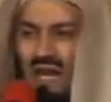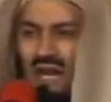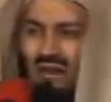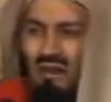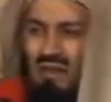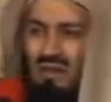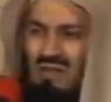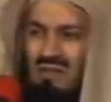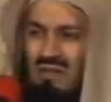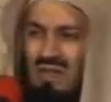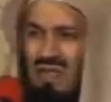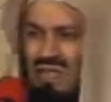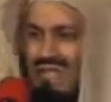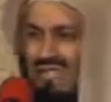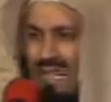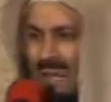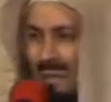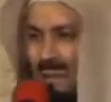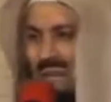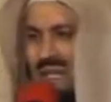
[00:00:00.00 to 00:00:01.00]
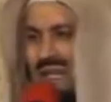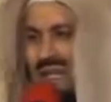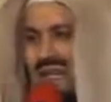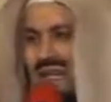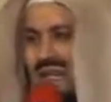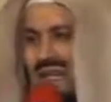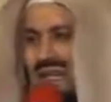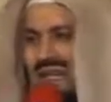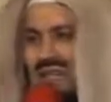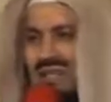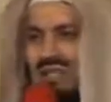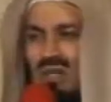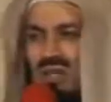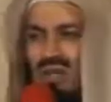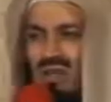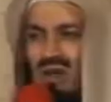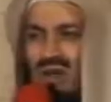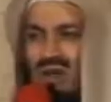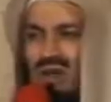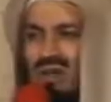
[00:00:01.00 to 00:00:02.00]
Fir'aun was very skeptical and
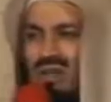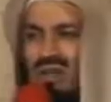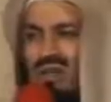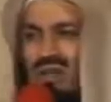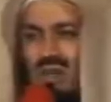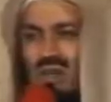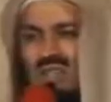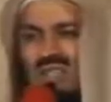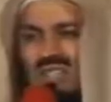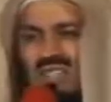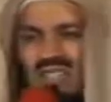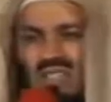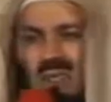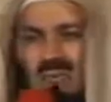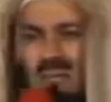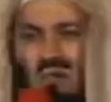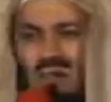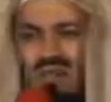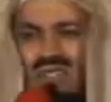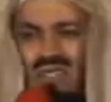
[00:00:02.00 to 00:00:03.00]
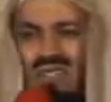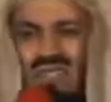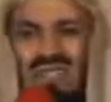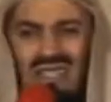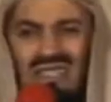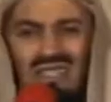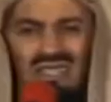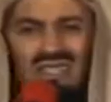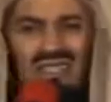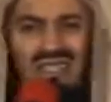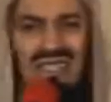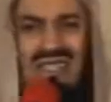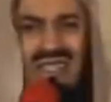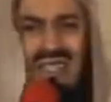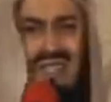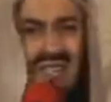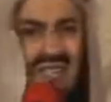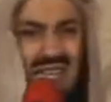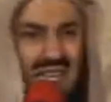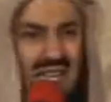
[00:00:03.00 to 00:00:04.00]
so on. You know, it is reported, it, it
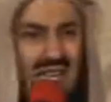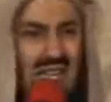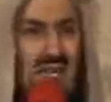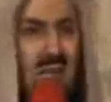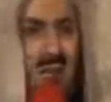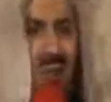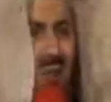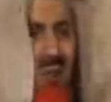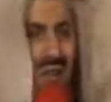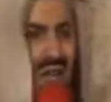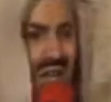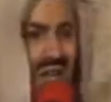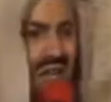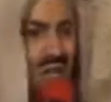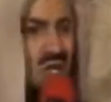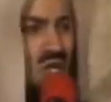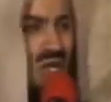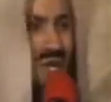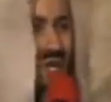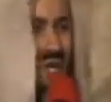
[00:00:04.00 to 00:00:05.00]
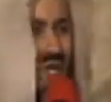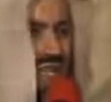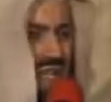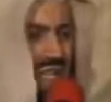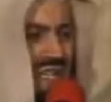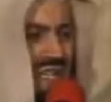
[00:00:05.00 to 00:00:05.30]
is a Hebrew narration.